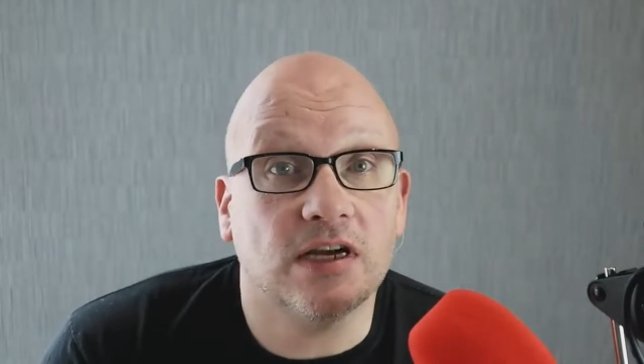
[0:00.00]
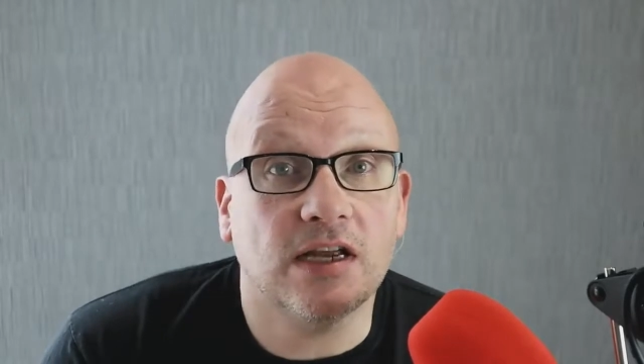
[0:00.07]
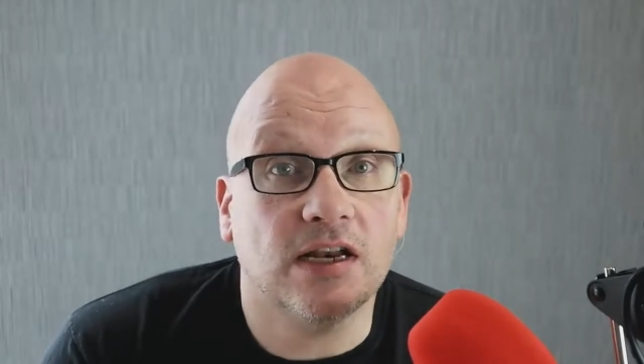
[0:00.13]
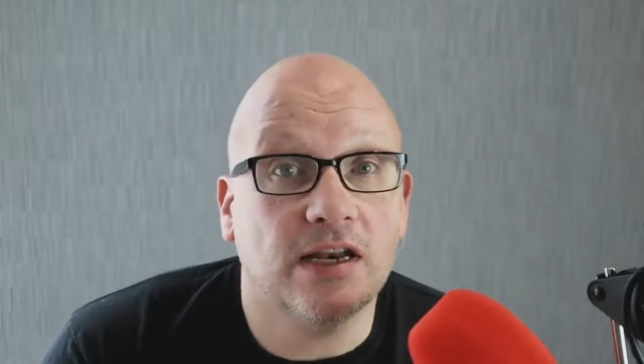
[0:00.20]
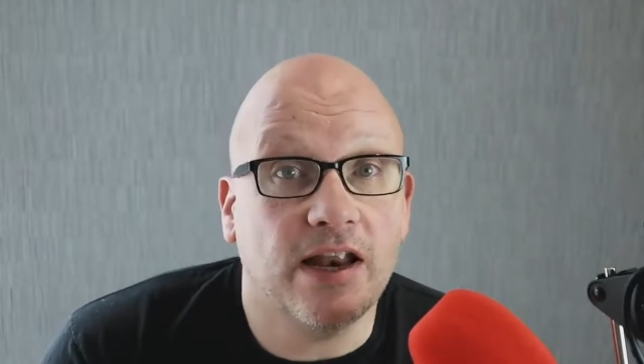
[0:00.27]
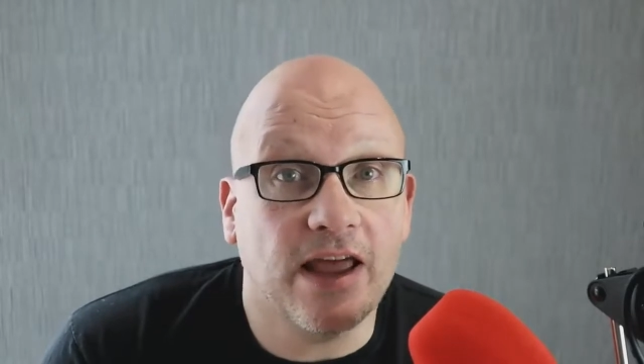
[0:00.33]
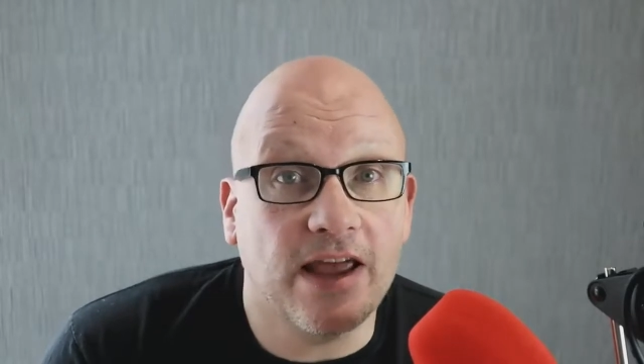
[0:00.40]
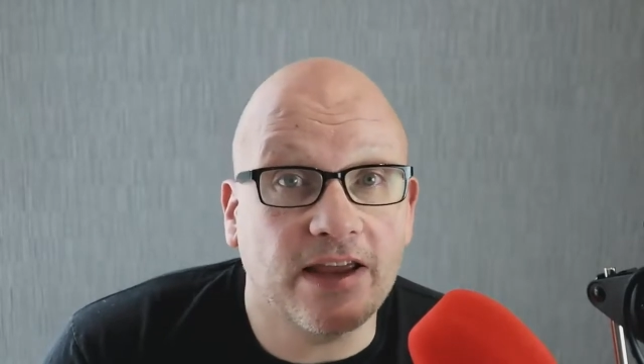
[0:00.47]

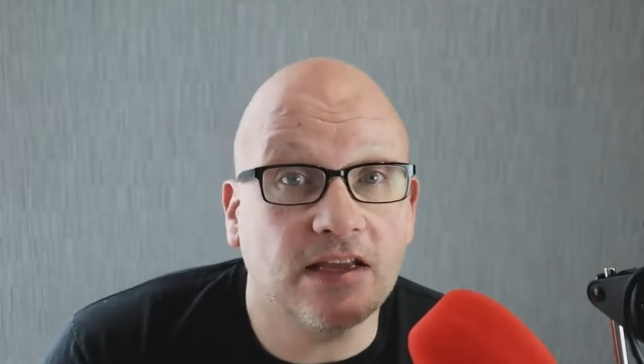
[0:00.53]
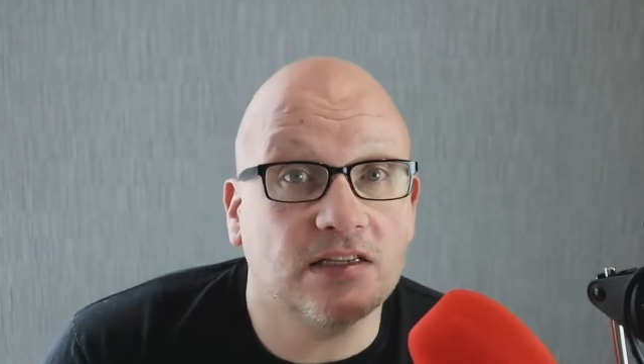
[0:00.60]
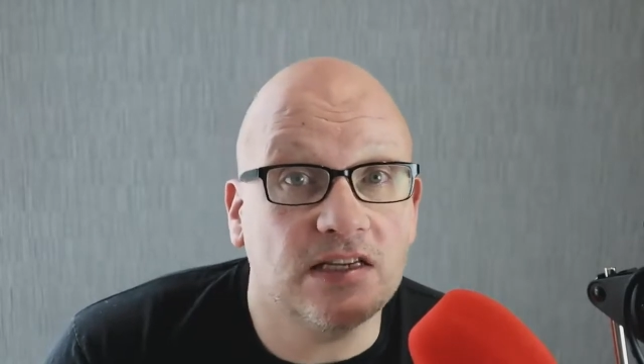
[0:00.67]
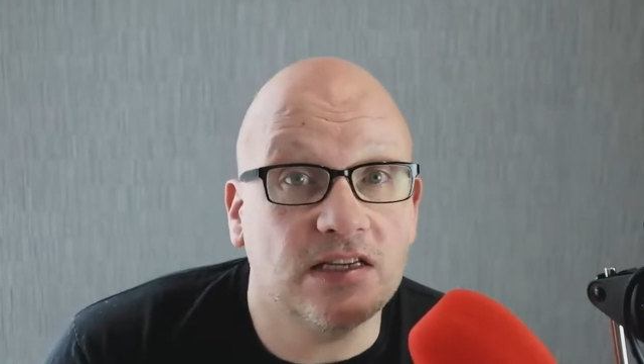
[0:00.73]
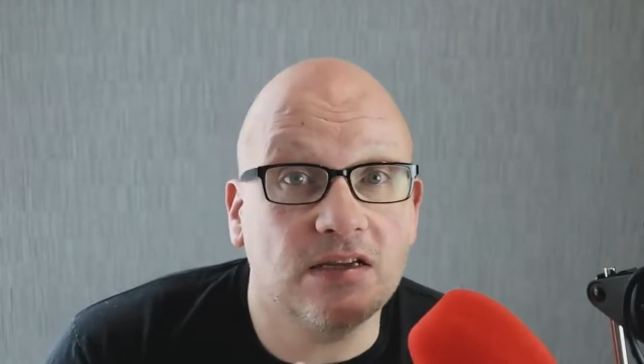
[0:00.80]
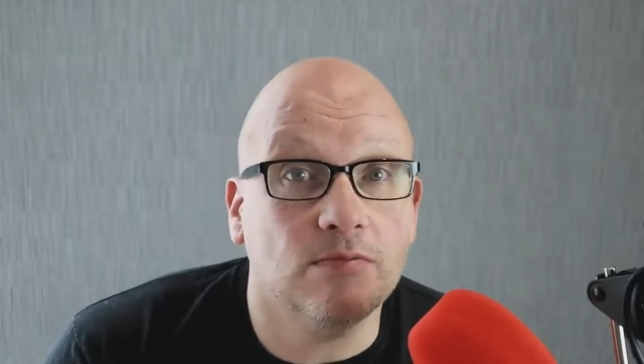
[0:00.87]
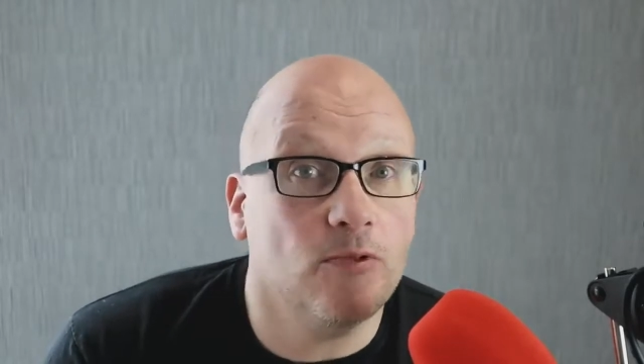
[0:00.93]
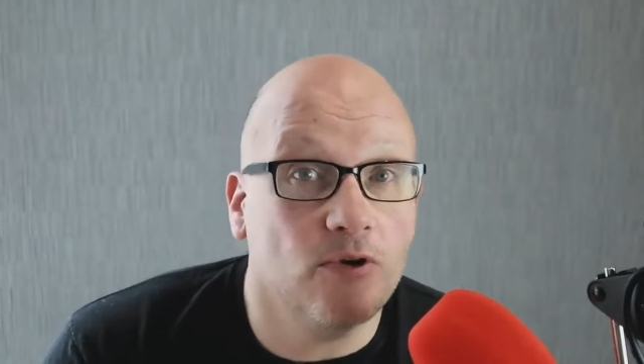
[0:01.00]

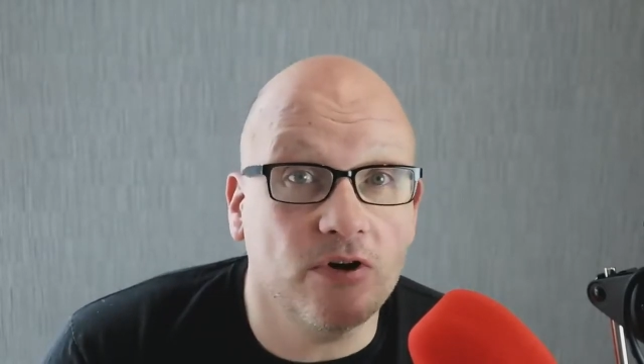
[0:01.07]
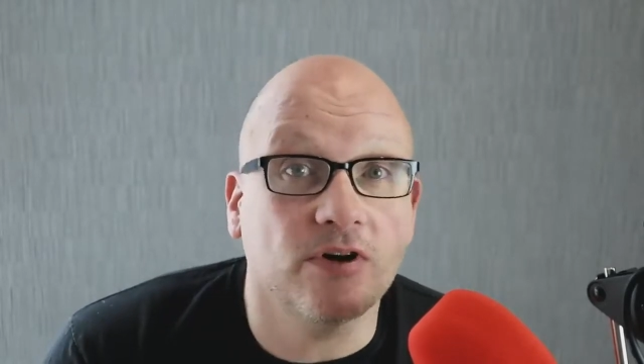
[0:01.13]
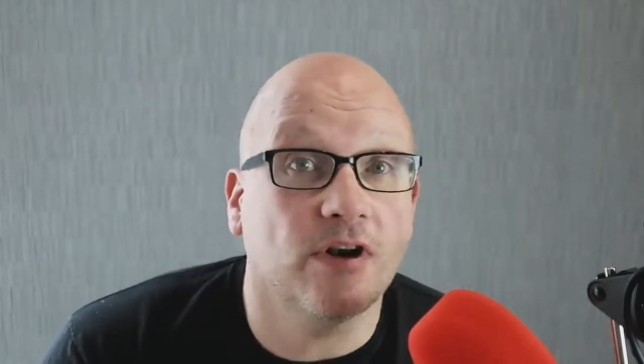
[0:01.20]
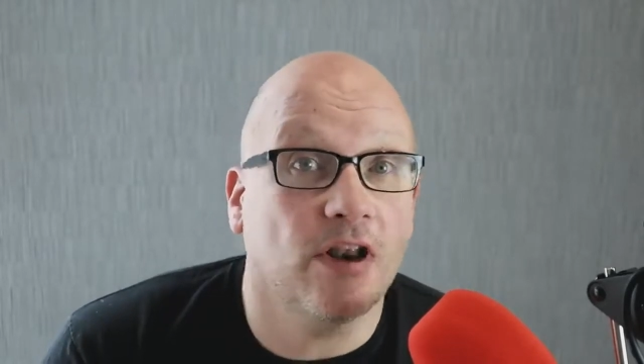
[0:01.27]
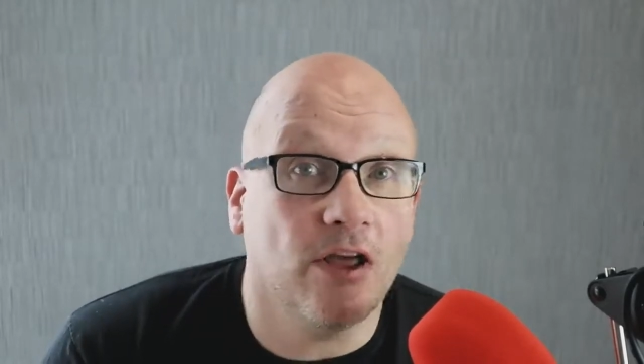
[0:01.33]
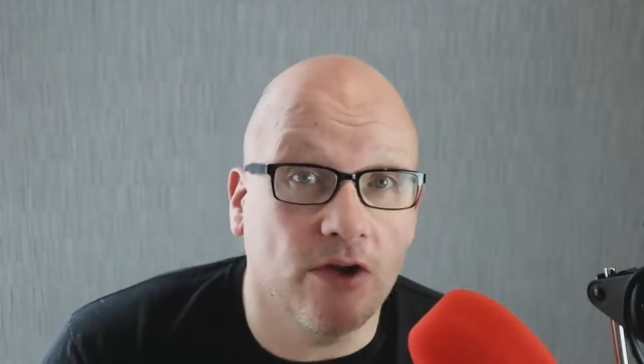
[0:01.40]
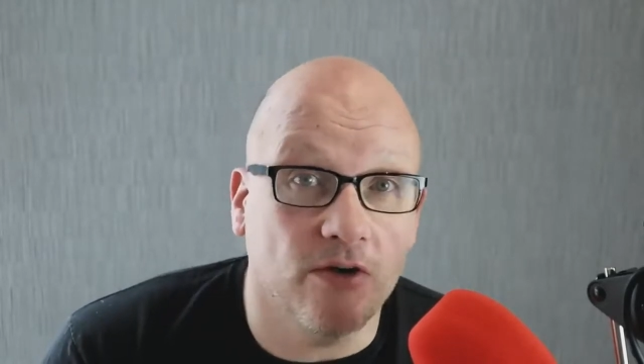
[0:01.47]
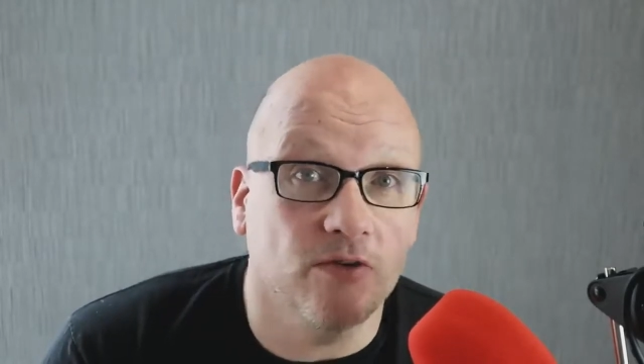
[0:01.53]
legacy
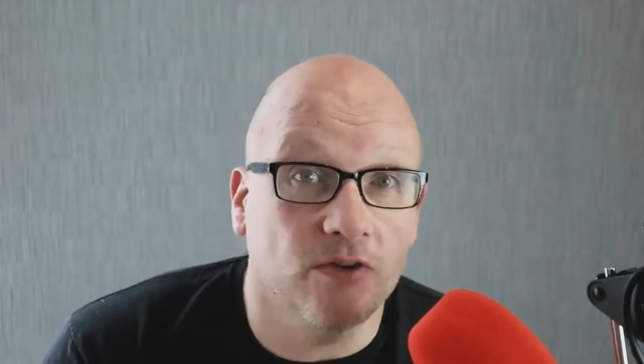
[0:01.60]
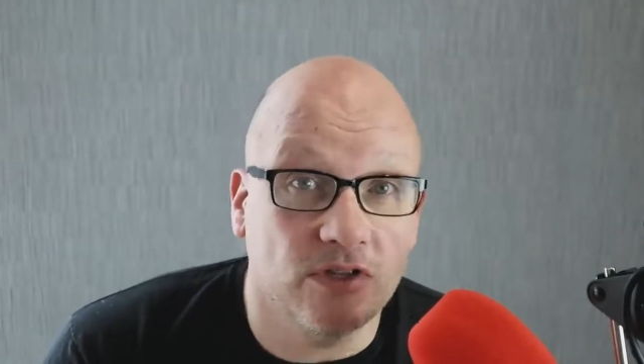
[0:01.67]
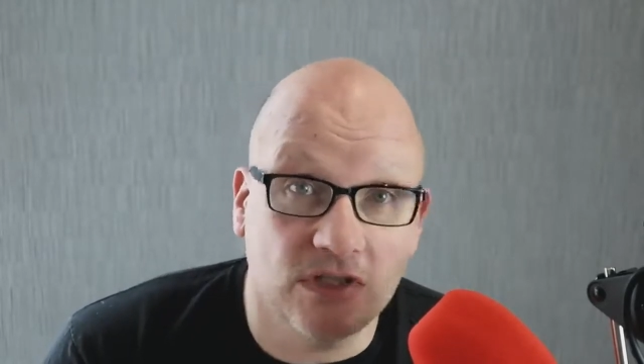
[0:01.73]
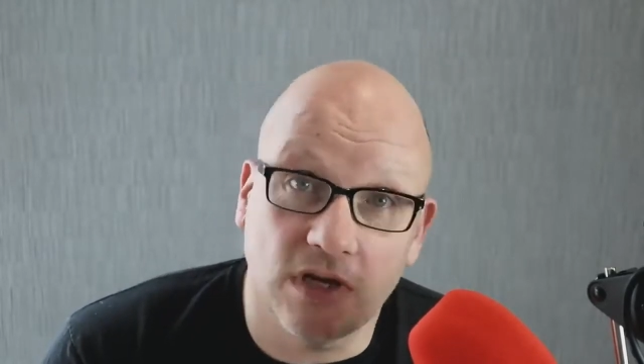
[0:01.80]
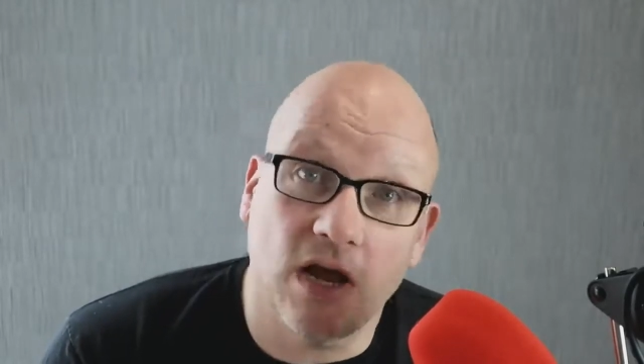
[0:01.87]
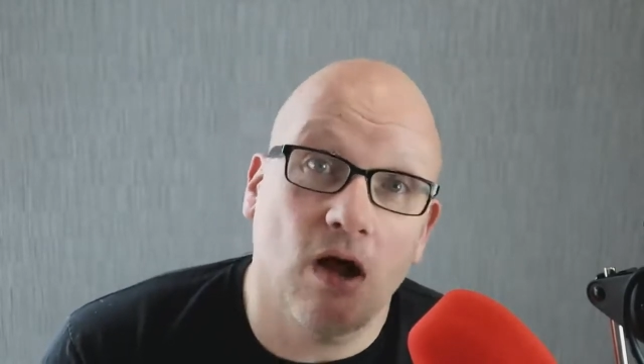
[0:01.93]
workloads,